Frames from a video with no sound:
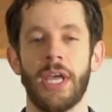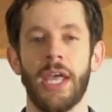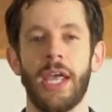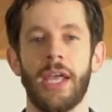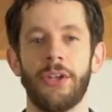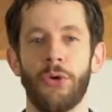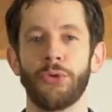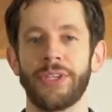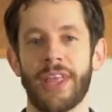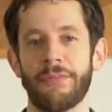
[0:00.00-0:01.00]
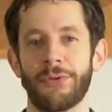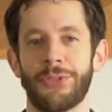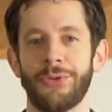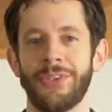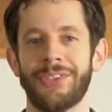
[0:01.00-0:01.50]
and holding that for
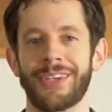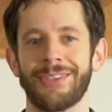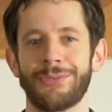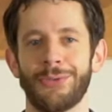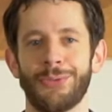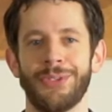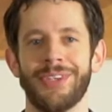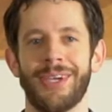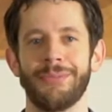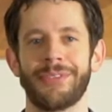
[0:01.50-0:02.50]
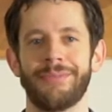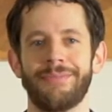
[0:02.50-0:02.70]
30 seconds for 3 times.